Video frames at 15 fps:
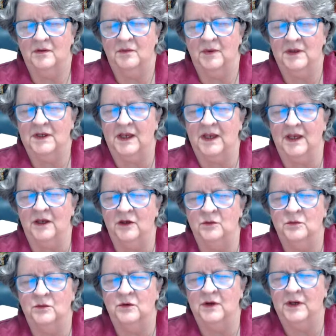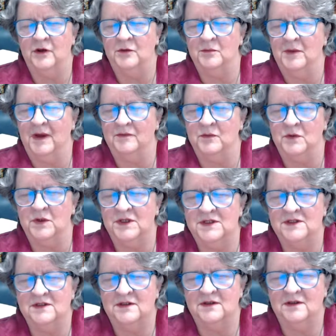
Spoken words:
One day you will hear my voice.